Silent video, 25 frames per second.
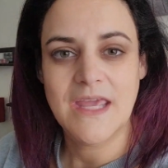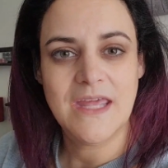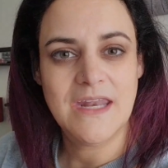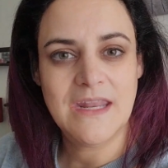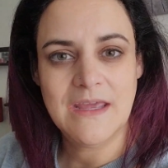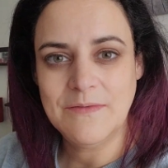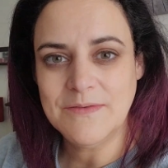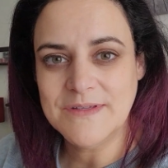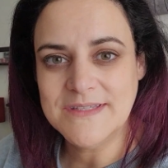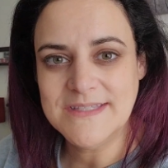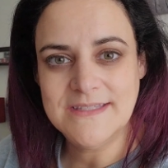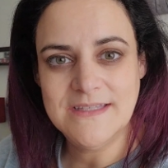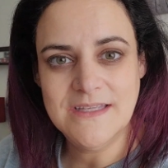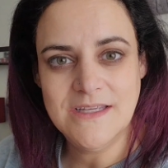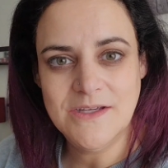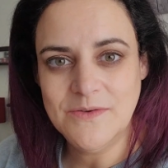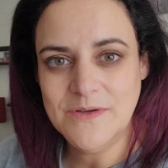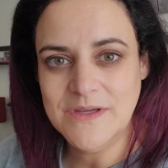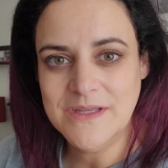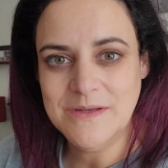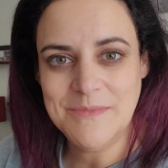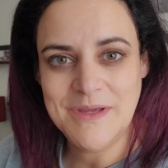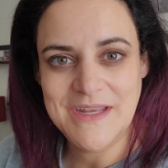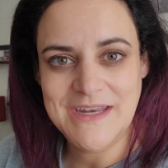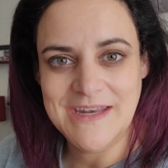And I will see you
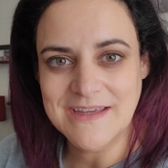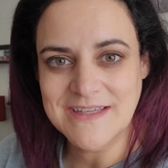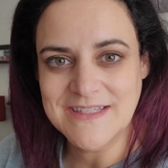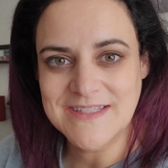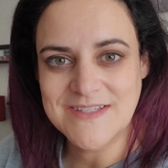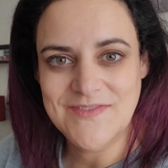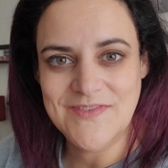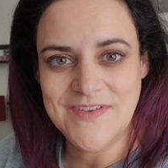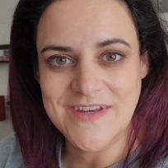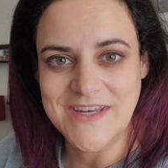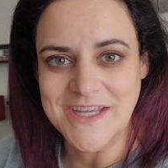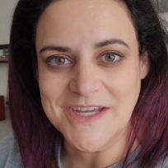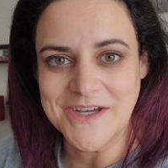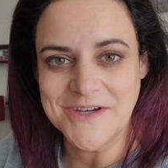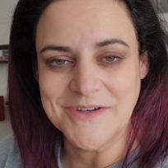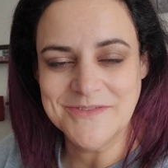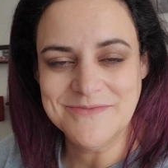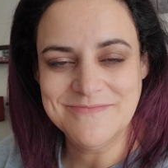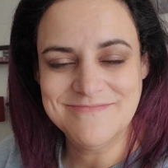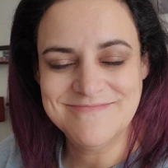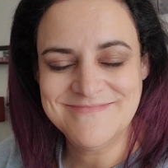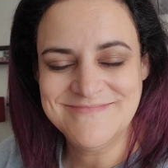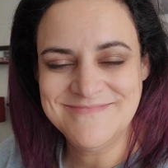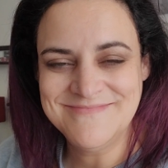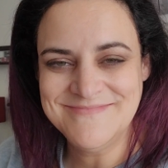in my next video.
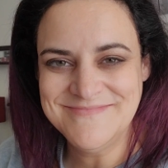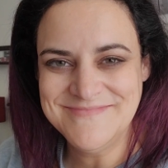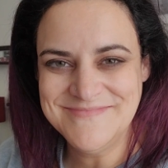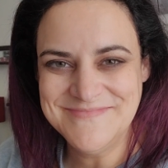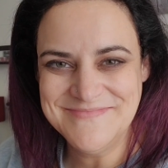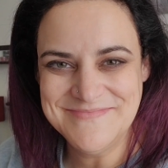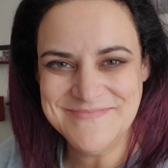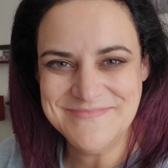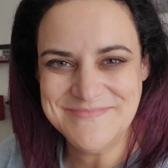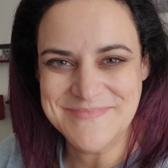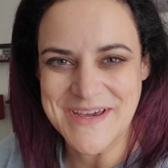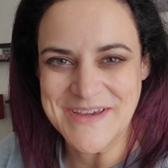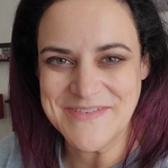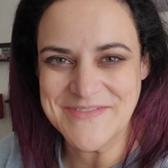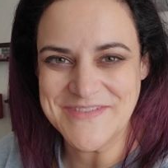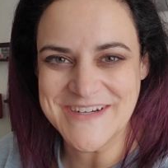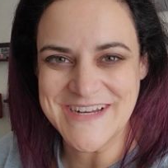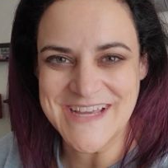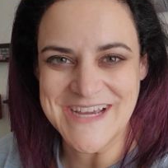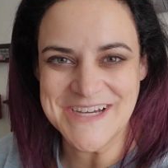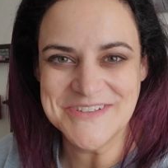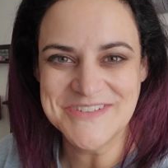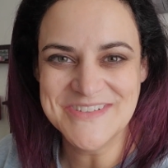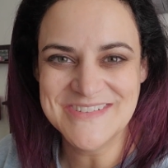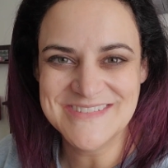Bye for
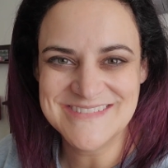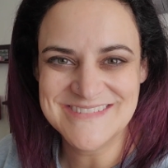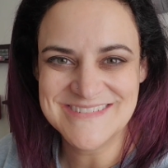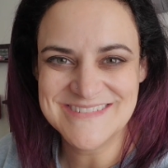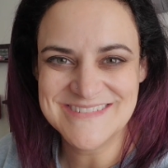now.